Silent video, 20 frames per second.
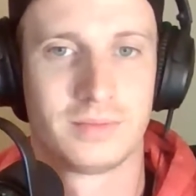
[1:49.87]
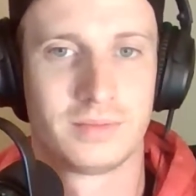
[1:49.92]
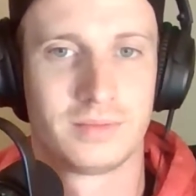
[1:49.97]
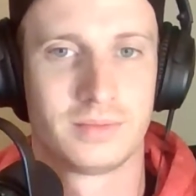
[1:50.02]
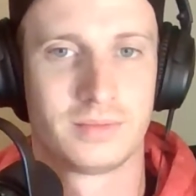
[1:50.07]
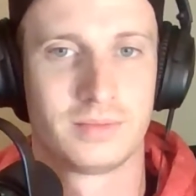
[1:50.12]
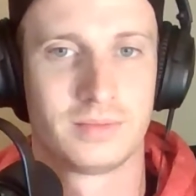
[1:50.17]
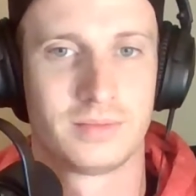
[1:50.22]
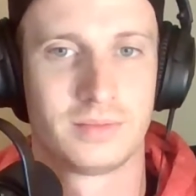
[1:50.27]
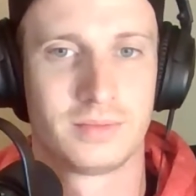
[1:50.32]

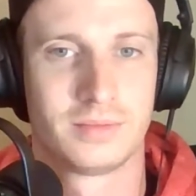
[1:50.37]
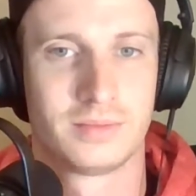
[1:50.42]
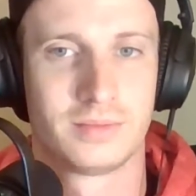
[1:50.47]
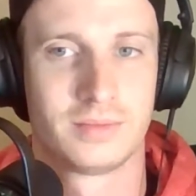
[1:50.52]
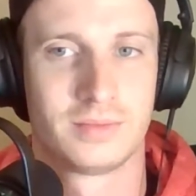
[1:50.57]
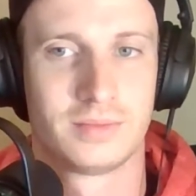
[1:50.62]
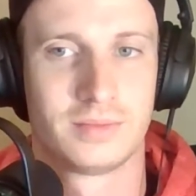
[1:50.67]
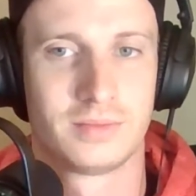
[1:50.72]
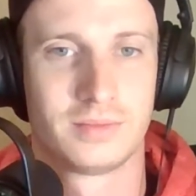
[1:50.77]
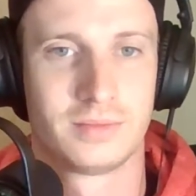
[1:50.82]

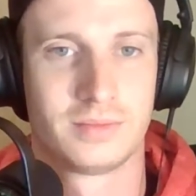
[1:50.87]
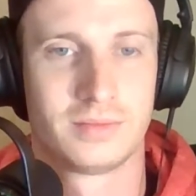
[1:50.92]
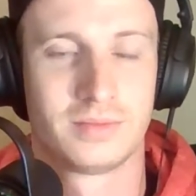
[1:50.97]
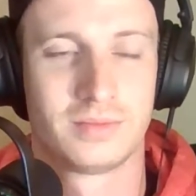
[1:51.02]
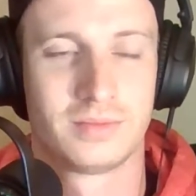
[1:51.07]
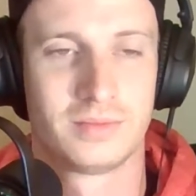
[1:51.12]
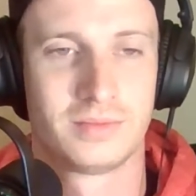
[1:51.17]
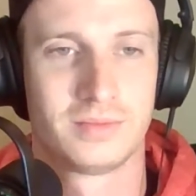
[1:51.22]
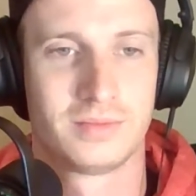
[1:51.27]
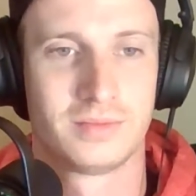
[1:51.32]

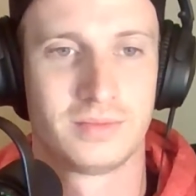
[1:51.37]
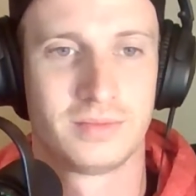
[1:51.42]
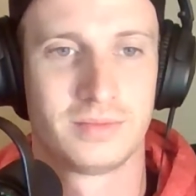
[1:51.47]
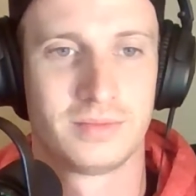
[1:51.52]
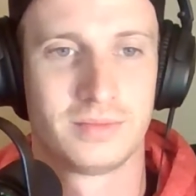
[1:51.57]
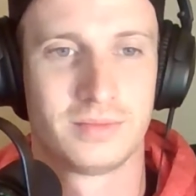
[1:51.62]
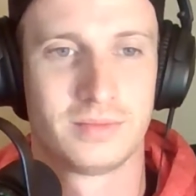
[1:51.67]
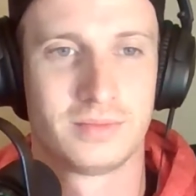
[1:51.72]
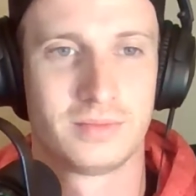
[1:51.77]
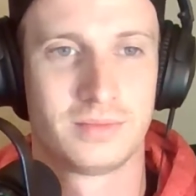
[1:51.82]

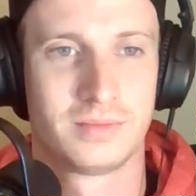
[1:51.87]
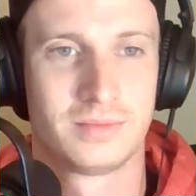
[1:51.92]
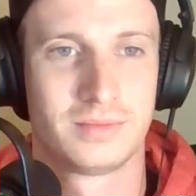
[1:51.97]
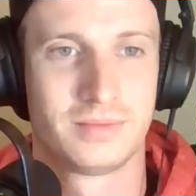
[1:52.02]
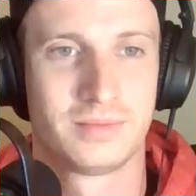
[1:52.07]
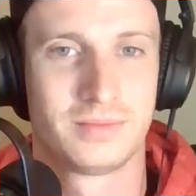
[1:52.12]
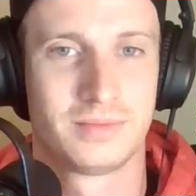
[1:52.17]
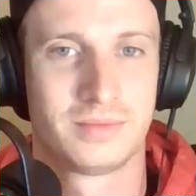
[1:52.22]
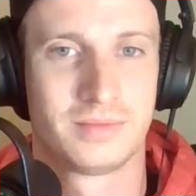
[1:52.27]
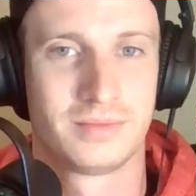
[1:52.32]

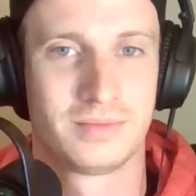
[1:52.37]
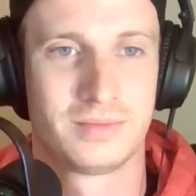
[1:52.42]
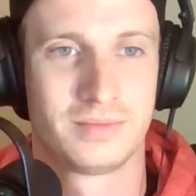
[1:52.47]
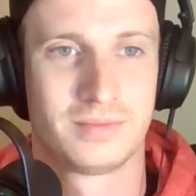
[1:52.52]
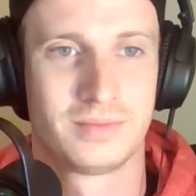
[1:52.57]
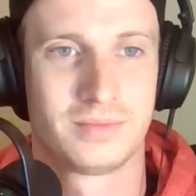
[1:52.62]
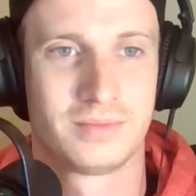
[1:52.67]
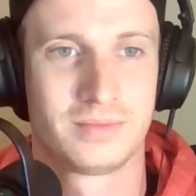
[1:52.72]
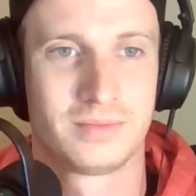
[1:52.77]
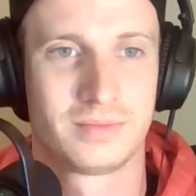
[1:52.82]

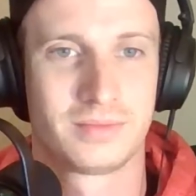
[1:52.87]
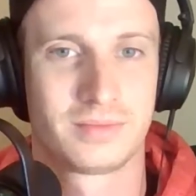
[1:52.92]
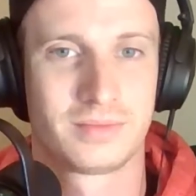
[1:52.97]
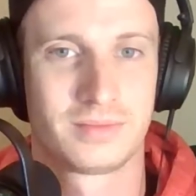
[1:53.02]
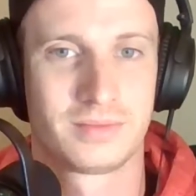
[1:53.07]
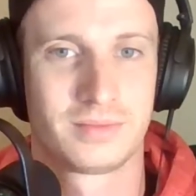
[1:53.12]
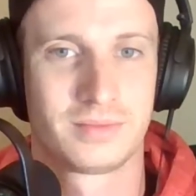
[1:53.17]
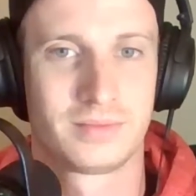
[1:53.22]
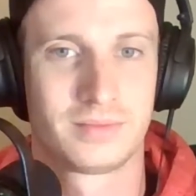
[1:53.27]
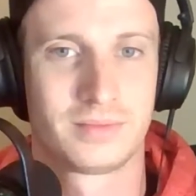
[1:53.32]

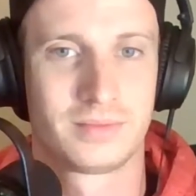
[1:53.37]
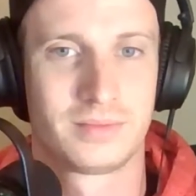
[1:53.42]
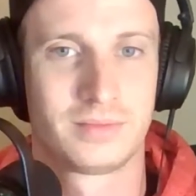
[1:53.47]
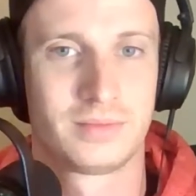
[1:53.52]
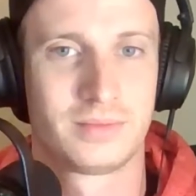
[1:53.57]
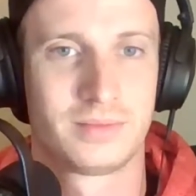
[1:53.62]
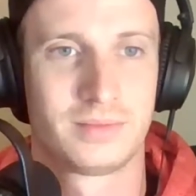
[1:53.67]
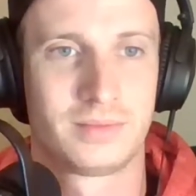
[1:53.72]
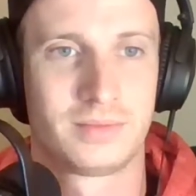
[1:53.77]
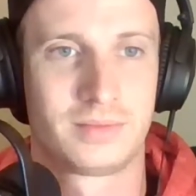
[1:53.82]

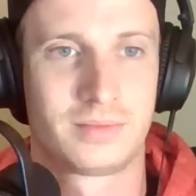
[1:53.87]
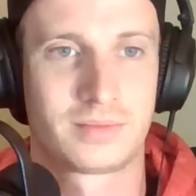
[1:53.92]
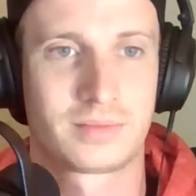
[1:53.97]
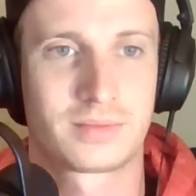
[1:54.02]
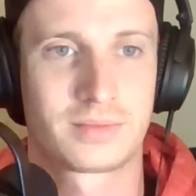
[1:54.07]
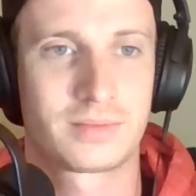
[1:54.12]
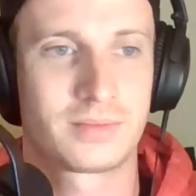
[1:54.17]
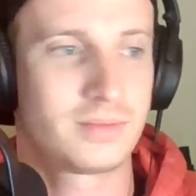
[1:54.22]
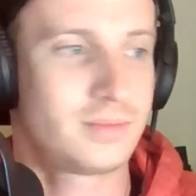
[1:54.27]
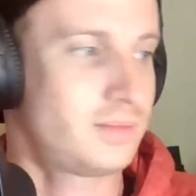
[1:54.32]

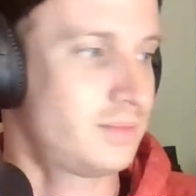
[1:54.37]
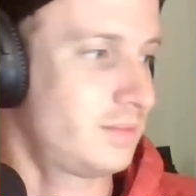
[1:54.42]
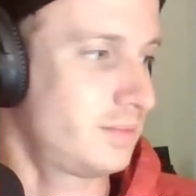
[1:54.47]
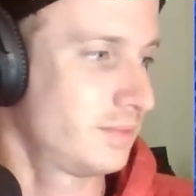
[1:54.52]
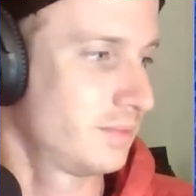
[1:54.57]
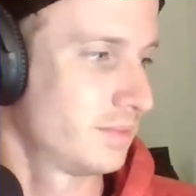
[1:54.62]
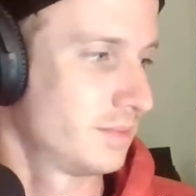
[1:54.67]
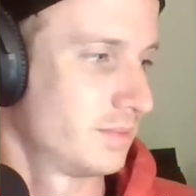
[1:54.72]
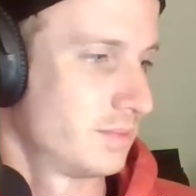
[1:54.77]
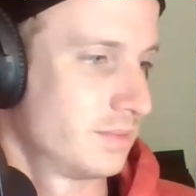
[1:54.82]

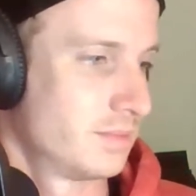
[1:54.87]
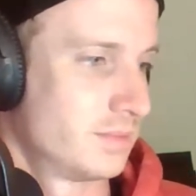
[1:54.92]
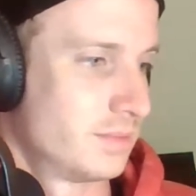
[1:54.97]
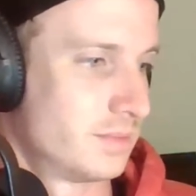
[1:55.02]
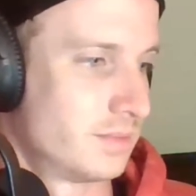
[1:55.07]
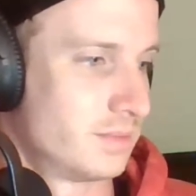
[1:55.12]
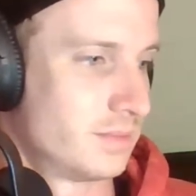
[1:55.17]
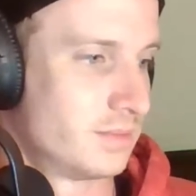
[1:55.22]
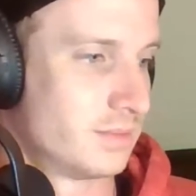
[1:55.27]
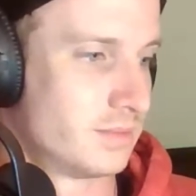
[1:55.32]

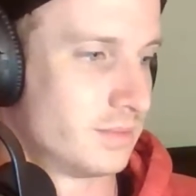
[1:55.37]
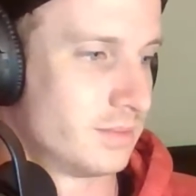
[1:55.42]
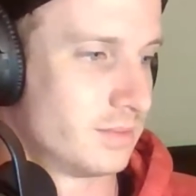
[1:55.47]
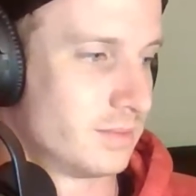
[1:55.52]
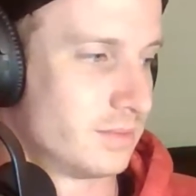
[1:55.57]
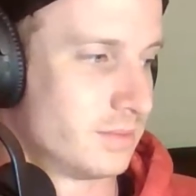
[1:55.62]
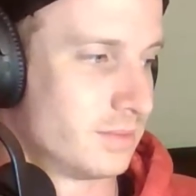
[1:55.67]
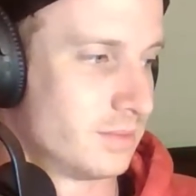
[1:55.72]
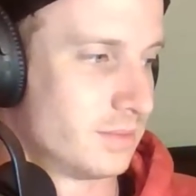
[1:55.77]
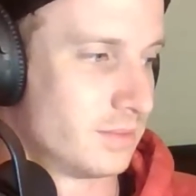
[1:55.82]

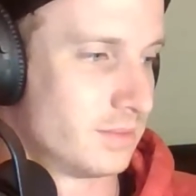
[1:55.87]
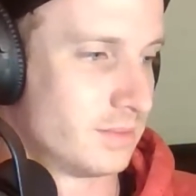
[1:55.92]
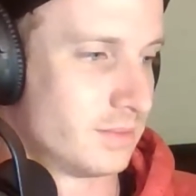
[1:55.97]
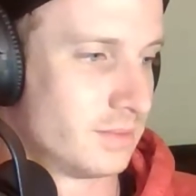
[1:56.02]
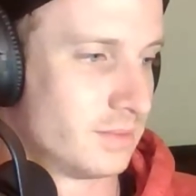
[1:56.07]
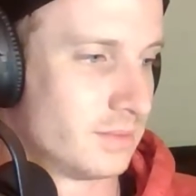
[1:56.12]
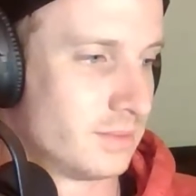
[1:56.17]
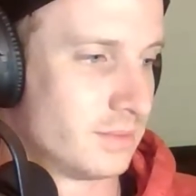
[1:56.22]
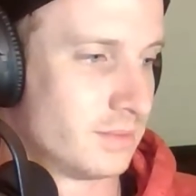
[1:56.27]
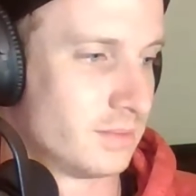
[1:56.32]

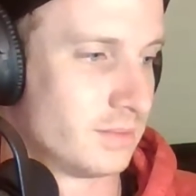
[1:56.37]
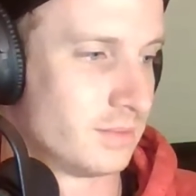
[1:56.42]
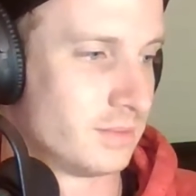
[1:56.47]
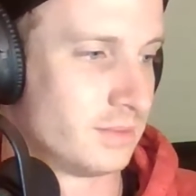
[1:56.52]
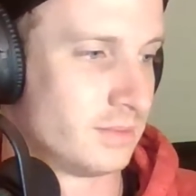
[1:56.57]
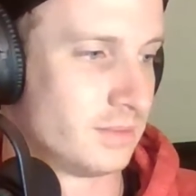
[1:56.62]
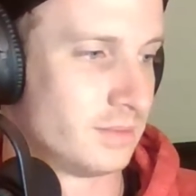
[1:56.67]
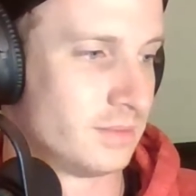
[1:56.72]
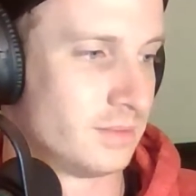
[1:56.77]
No words are spoken by the person on screen.